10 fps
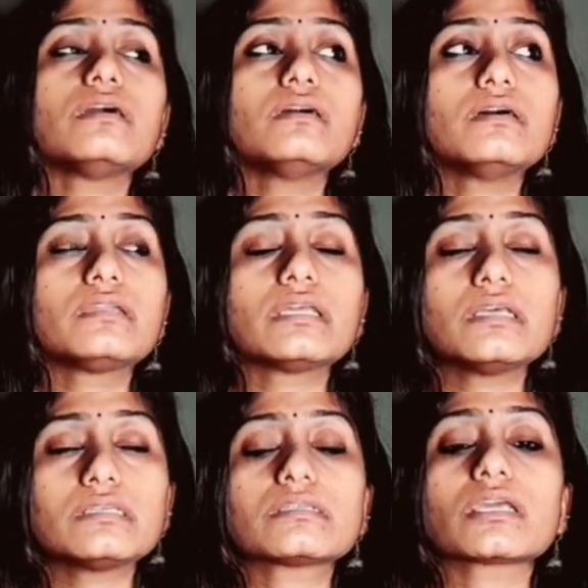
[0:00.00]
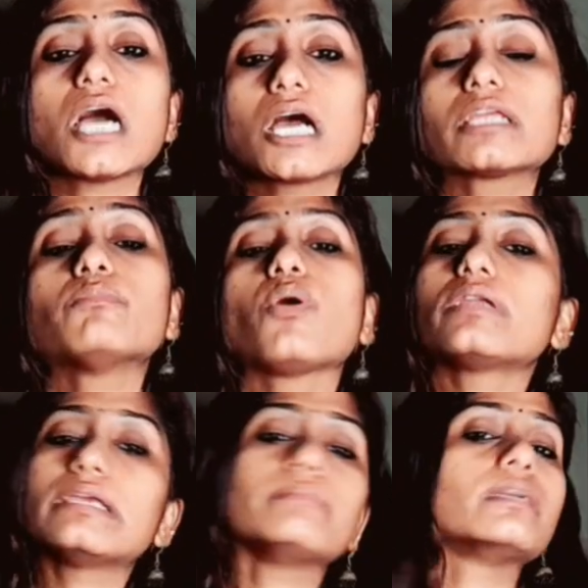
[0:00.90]
is regarding
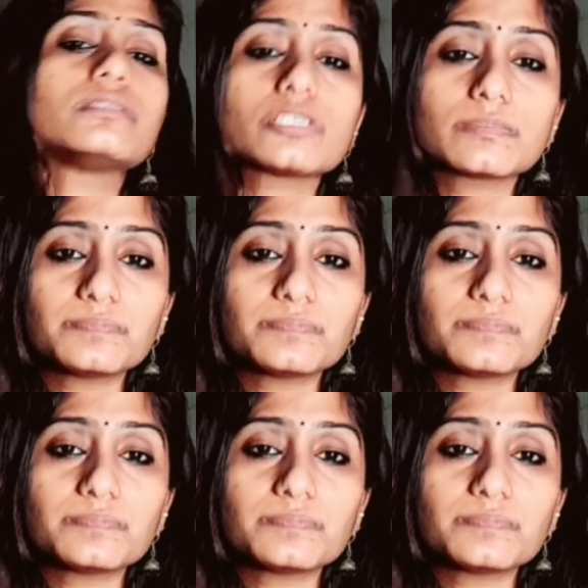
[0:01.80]
body image.